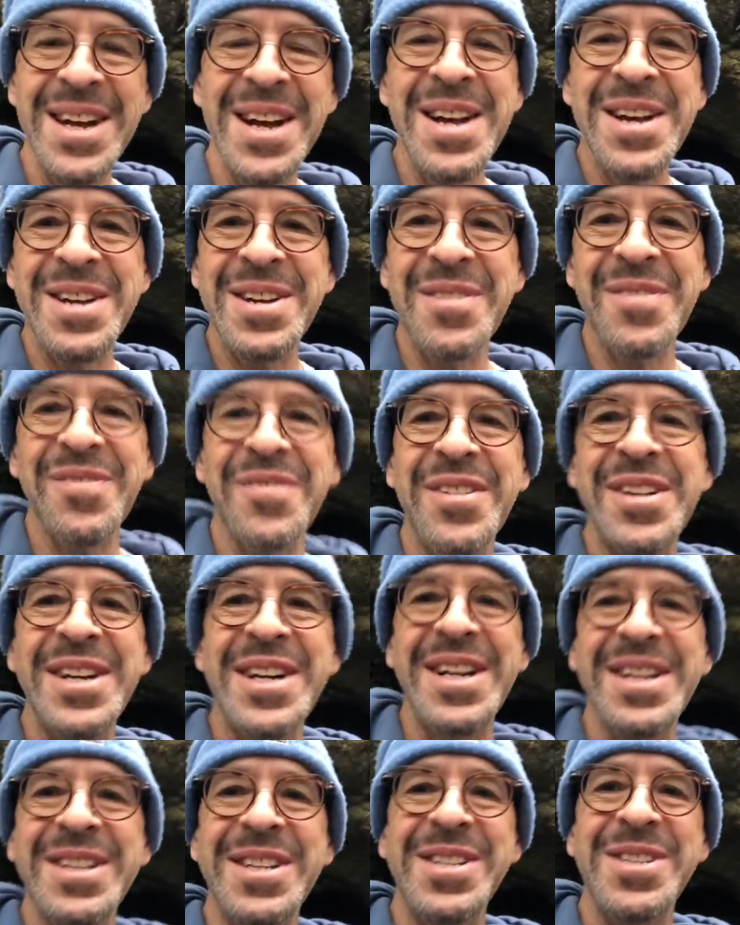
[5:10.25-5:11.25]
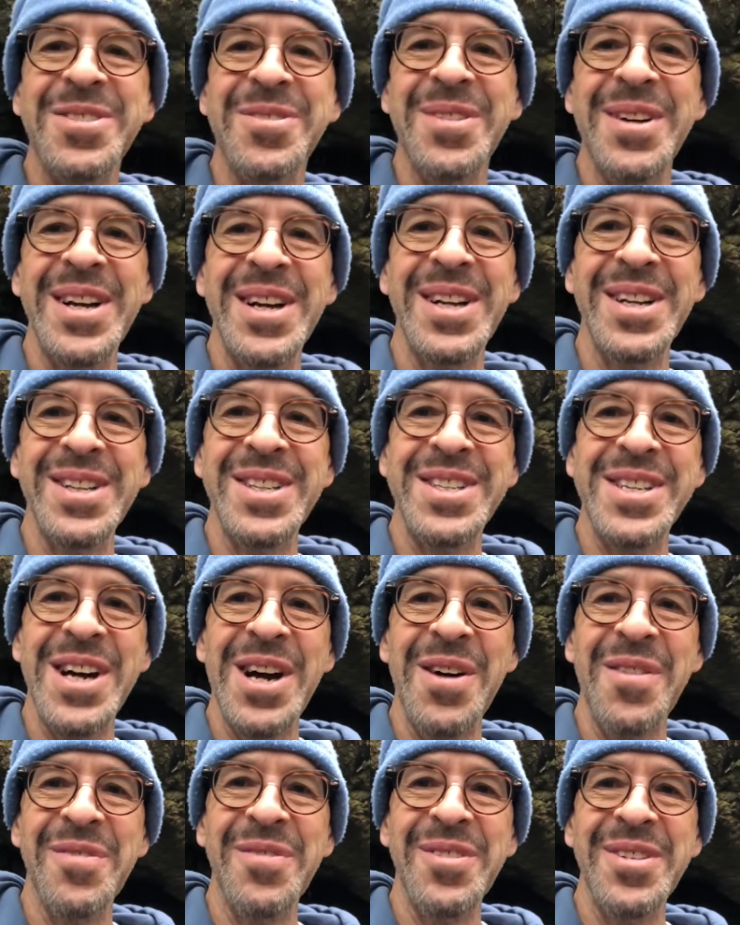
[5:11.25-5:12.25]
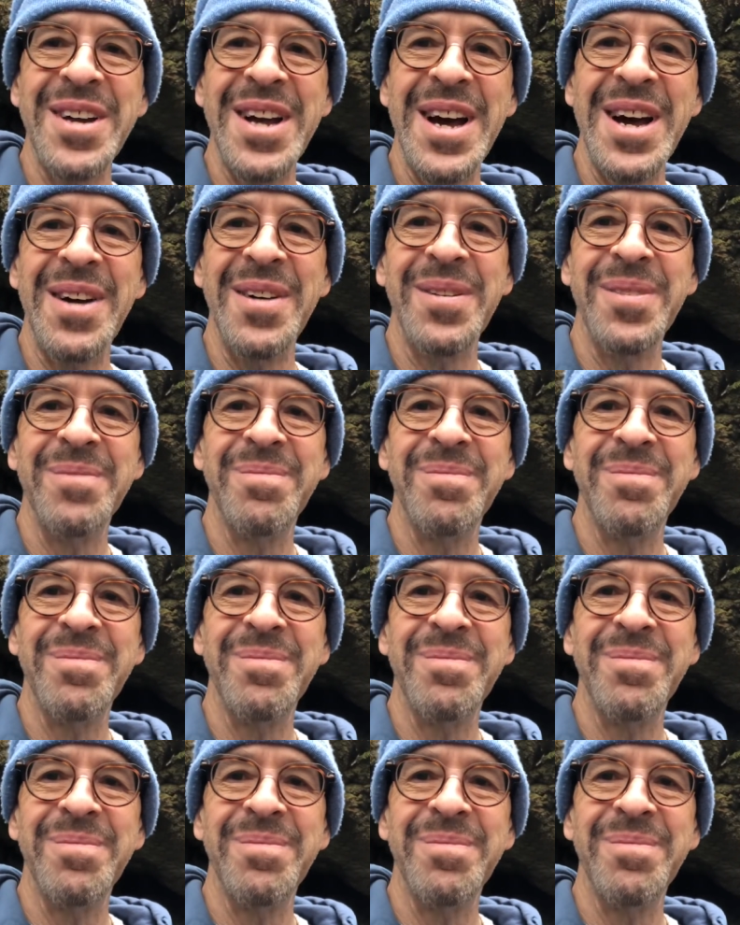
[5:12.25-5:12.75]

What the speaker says: your feet on the trail. Ciao for now.